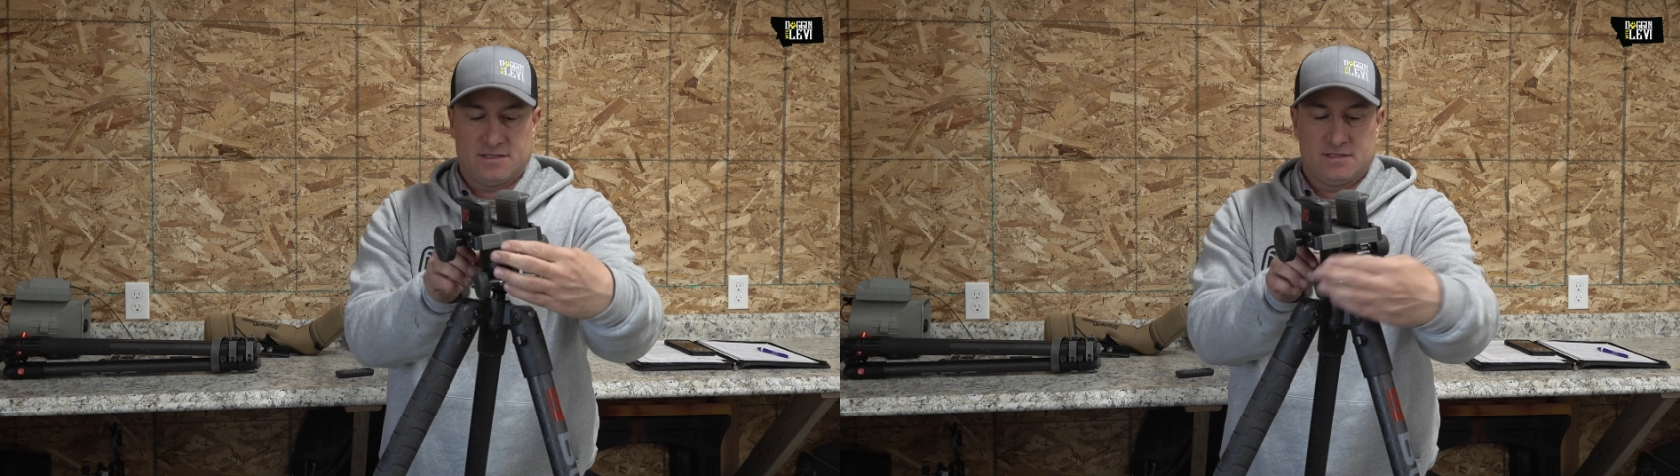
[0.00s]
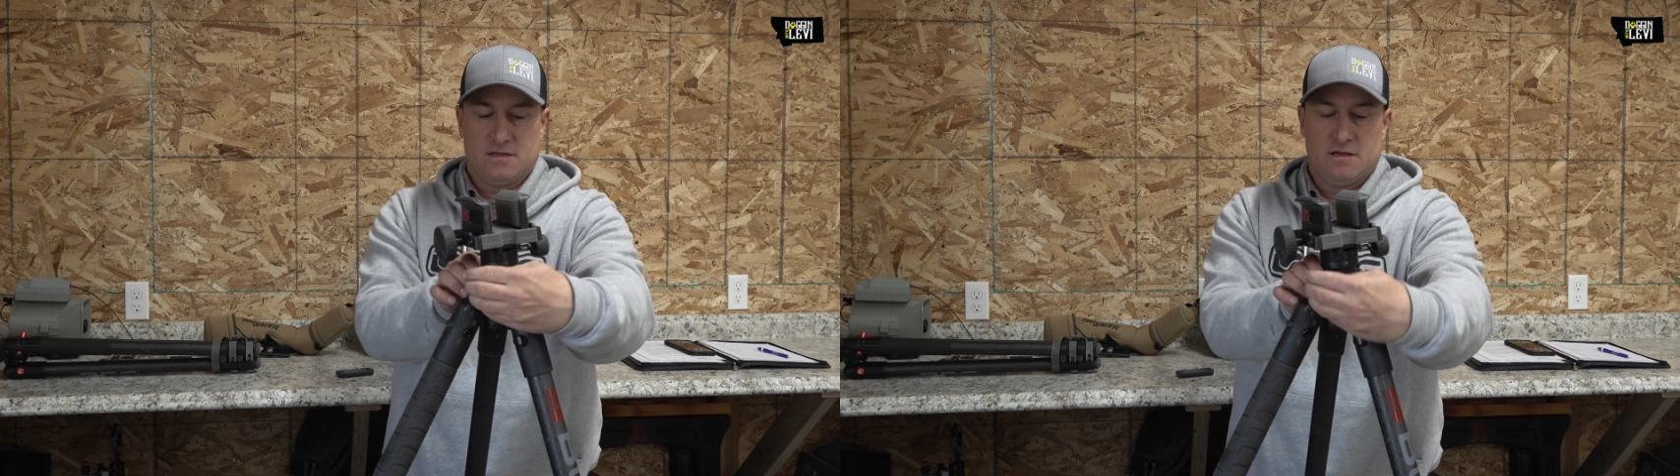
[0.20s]

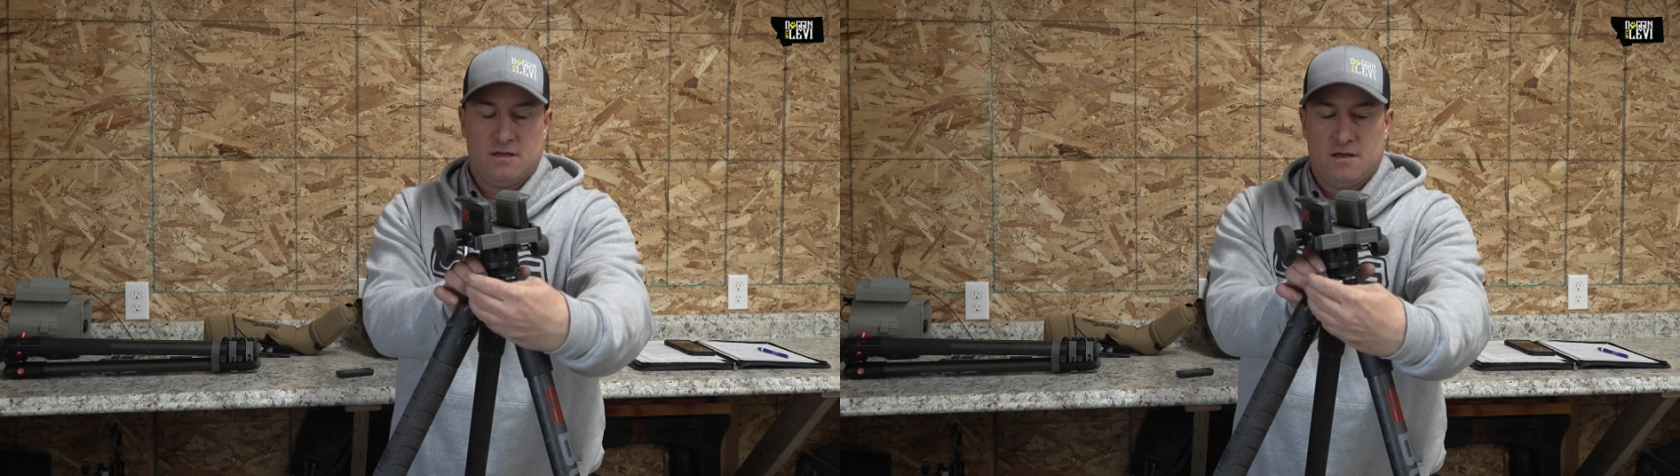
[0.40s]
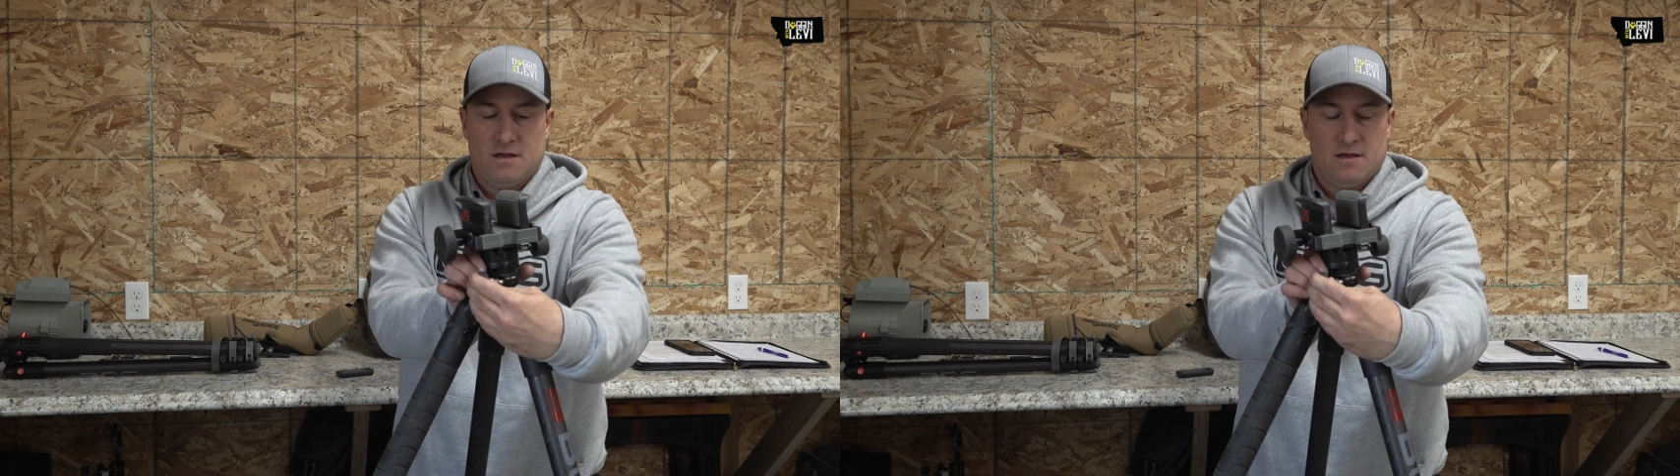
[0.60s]
is
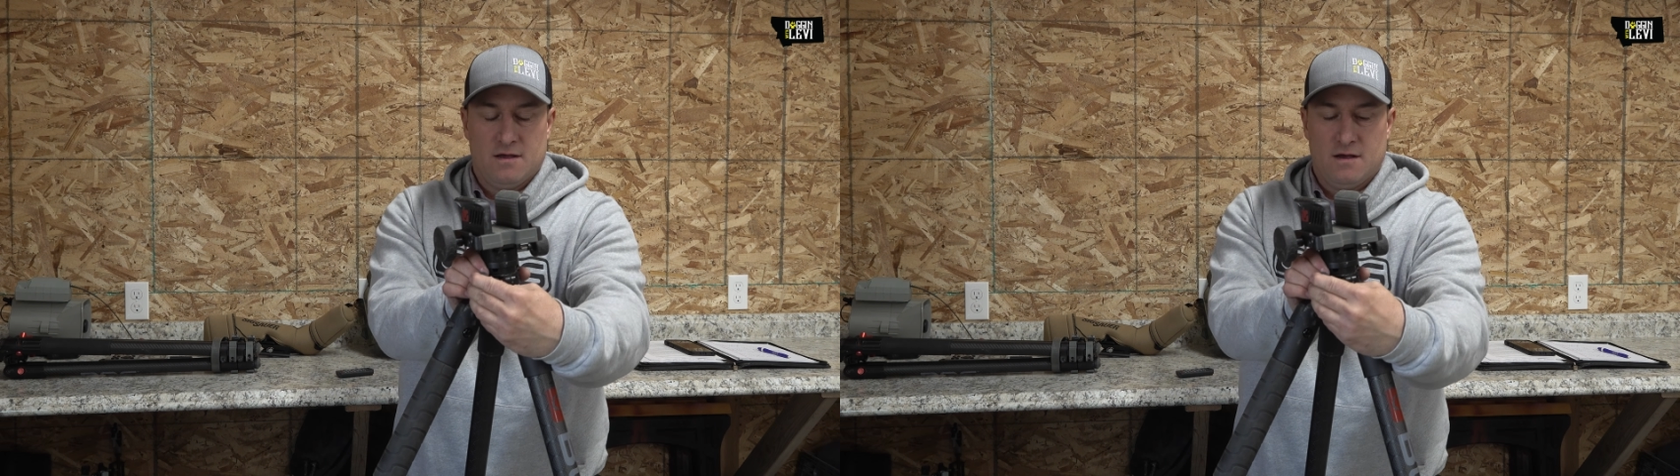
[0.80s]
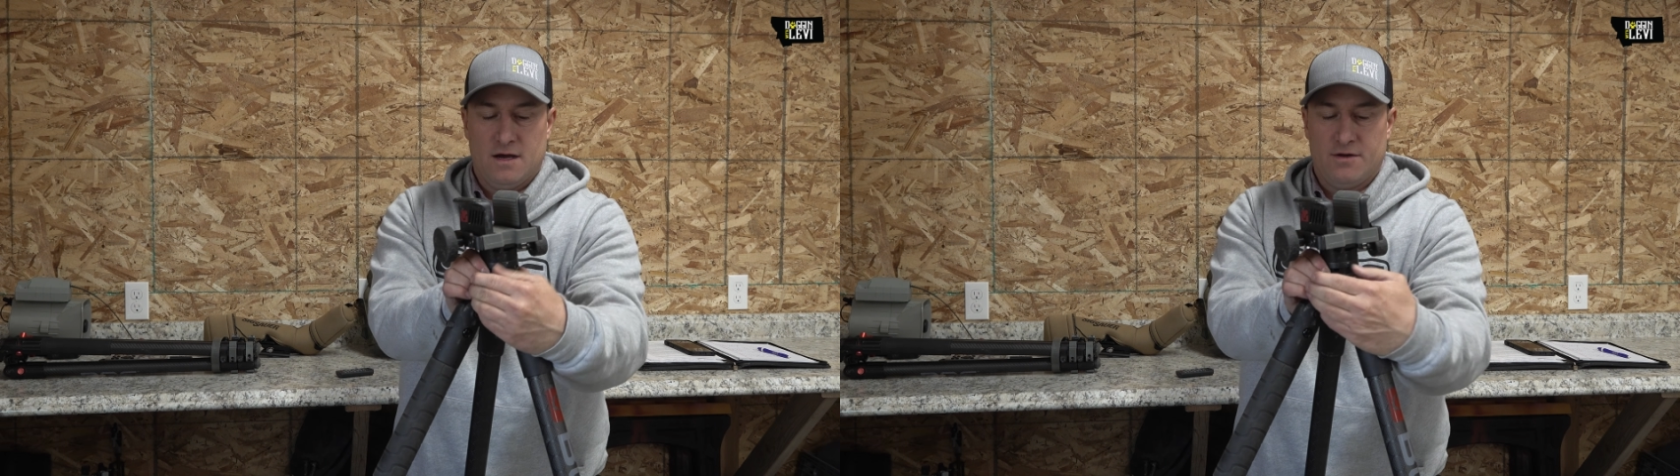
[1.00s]

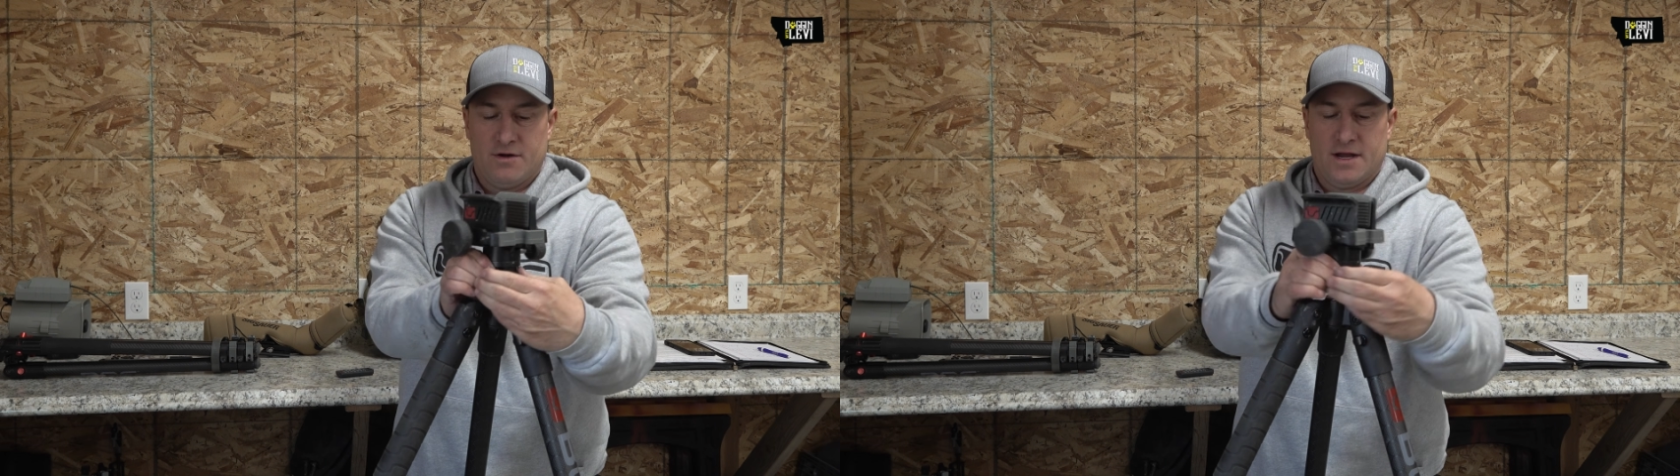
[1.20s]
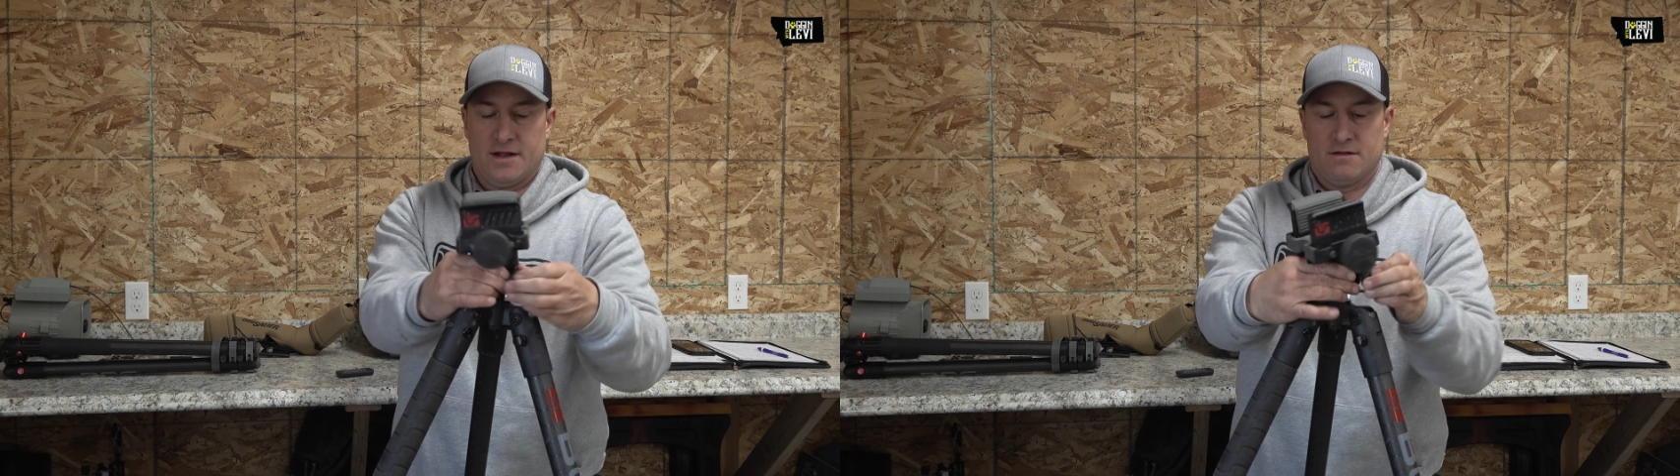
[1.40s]

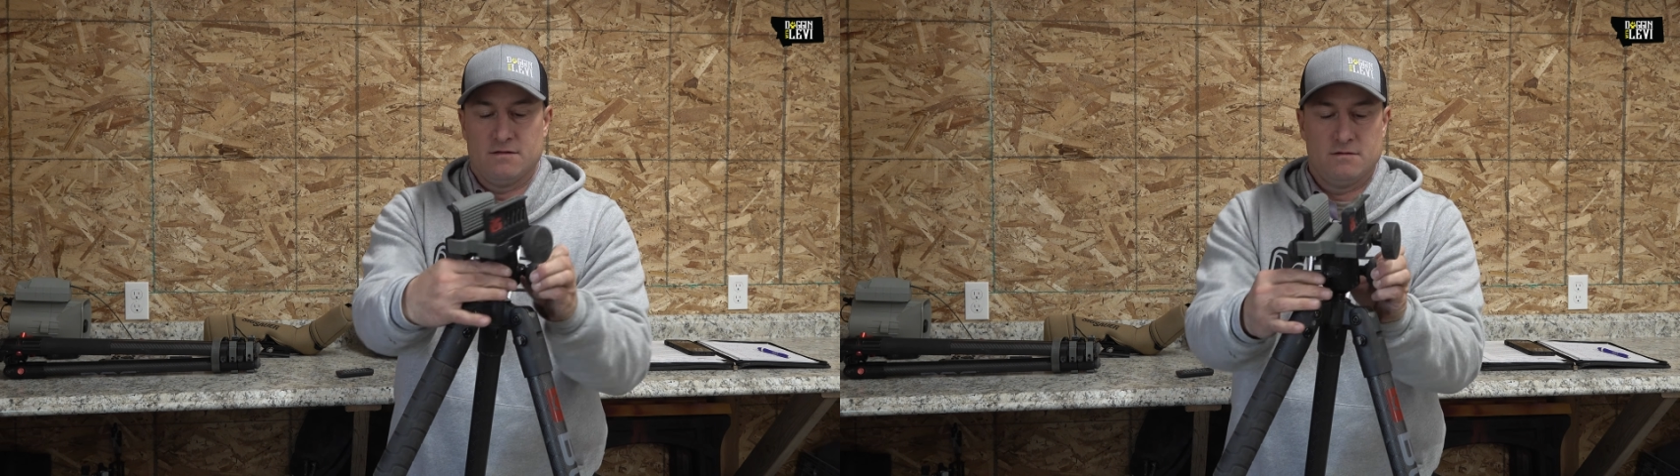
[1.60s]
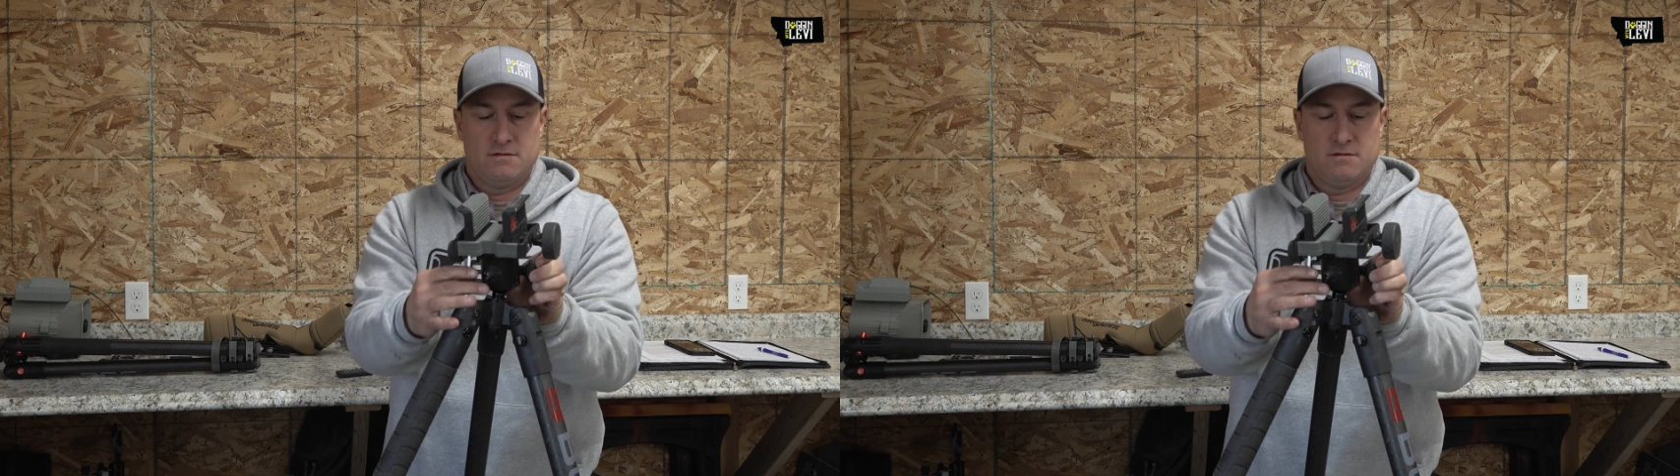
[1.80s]
unreal.